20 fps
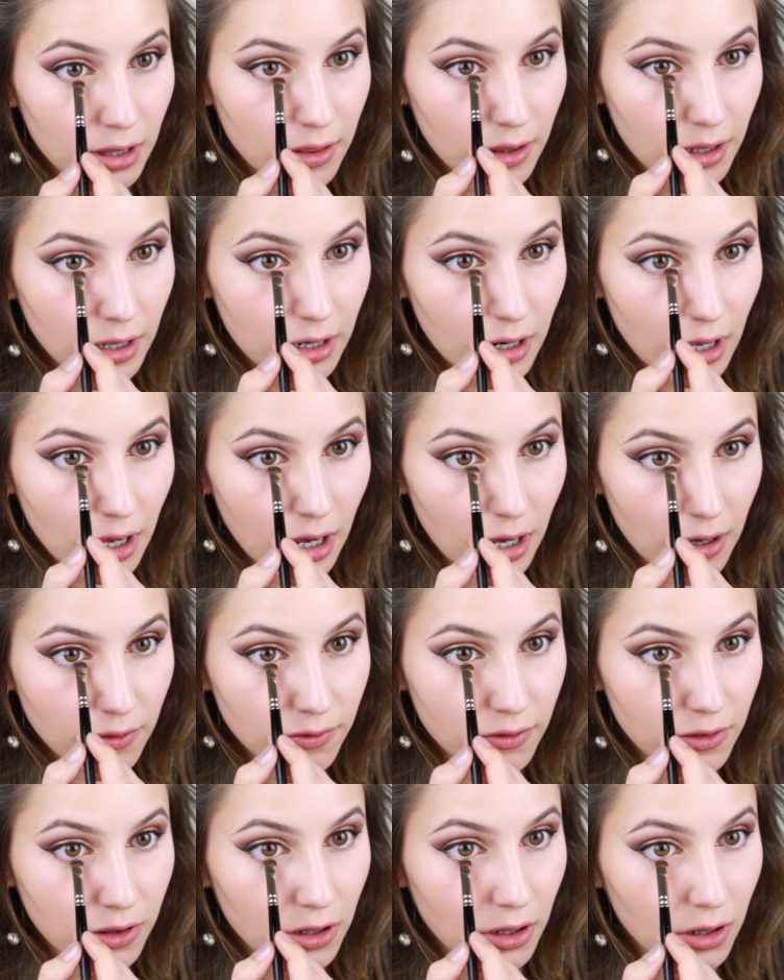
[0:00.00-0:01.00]
the inner
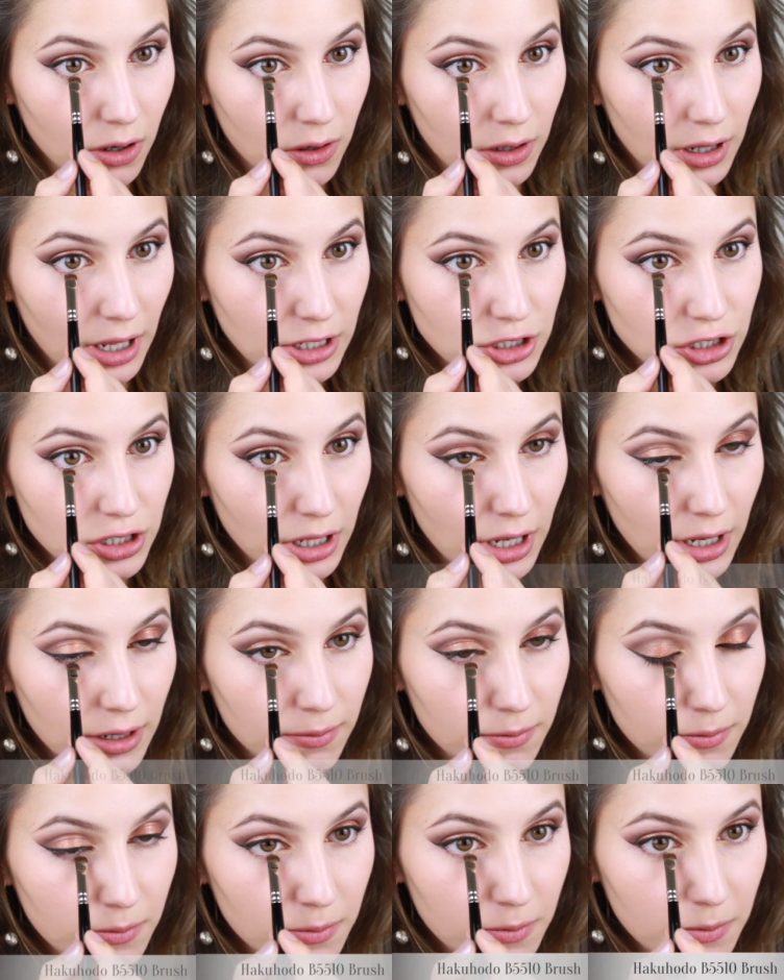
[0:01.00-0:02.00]
half of the lower lash
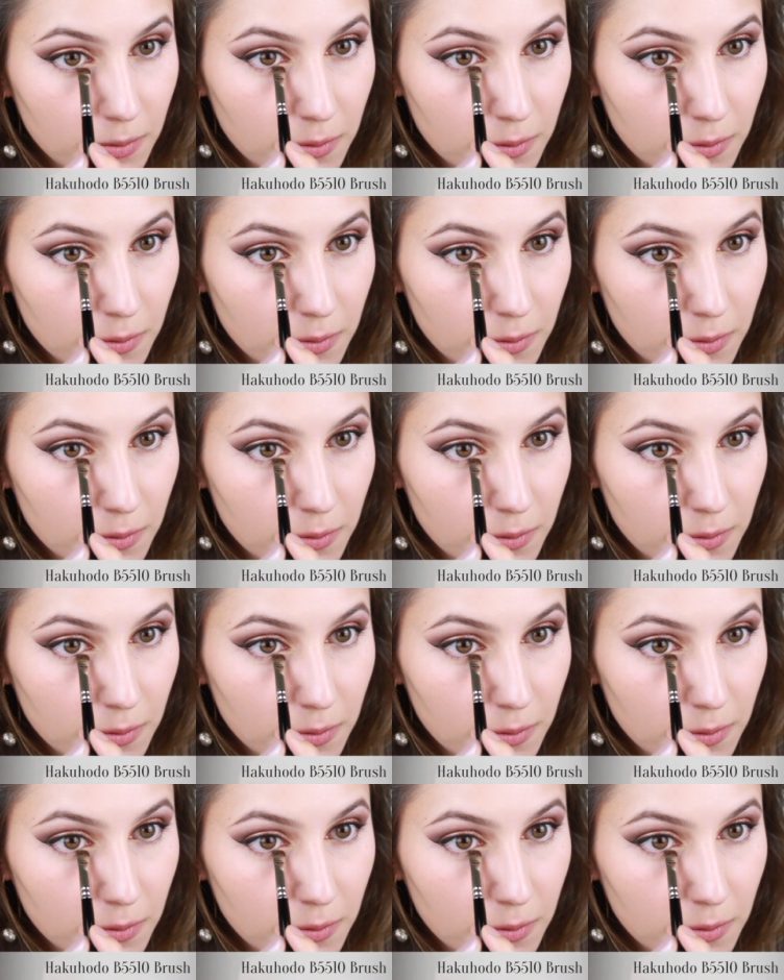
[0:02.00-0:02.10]
line.